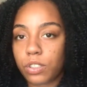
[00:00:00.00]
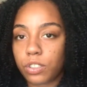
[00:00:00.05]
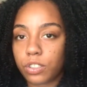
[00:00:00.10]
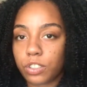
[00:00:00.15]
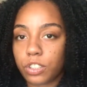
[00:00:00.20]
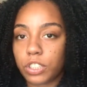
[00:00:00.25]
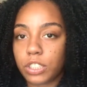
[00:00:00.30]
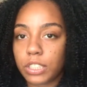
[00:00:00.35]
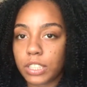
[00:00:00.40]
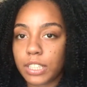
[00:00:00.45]
So you
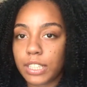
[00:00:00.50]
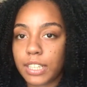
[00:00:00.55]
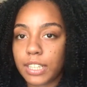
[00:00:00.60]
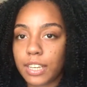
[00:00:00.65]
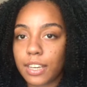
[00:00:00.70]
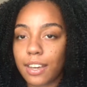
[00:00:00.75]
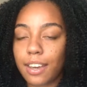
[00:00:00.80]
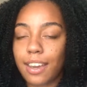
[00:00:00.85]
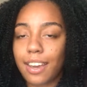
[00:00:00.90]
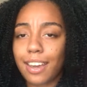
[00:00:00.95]
just click
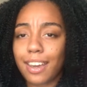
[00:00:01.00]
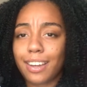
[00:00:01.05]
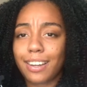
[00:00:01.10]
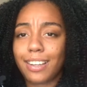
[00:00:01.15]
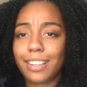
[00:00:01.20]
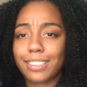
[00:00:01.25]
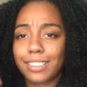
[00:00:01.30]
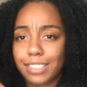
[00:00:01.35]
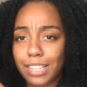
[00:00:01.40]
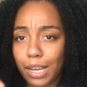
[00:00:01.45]
it and
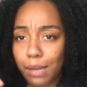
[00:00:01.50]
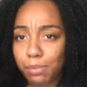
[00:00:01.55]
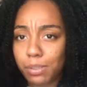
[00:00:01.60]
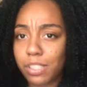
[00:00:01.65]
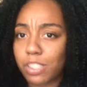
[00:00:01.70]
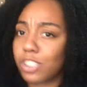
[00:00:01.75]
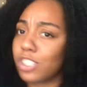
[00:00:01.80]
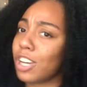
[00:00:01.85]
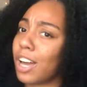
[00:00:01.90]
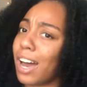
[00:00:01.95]
it snaps
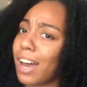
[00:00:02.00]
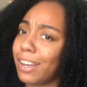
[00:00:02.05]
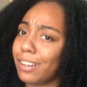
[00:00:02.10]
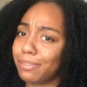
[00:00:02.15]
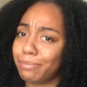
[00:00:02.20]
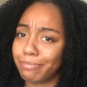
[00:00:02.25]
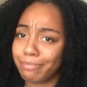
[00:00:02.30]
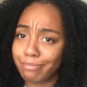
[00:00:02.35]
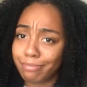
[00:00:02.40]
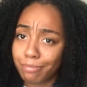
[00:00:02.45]
the shot.
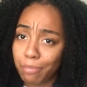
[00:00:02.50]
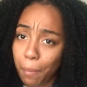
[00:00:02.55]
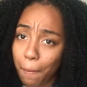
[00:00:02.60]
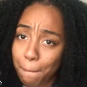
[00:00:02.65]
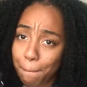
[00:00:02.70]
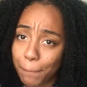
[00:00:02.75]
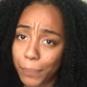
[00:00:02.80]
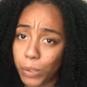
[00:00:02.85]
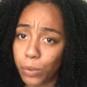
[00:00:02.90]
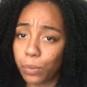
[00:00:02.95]

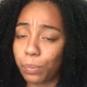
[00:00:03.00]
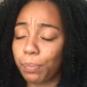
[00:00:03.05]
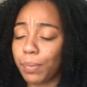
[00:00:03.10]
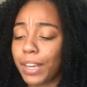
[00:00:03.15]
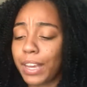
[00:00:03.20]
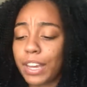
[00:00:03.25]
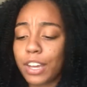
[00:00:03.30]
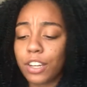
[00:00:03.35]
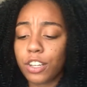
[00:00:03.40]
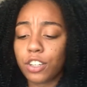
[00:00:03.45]
Boom,
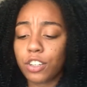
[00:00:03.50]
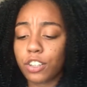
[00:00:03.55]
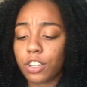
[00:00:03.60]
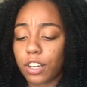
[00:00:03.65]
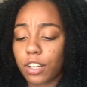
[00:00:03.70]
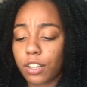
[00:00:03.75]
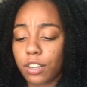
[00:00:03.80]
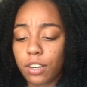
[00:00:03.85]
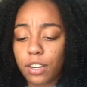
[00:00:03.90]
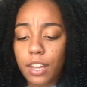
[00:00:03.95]
you're
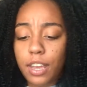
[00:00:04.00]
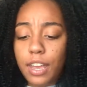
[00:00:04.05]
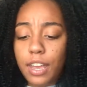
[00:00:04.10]
done.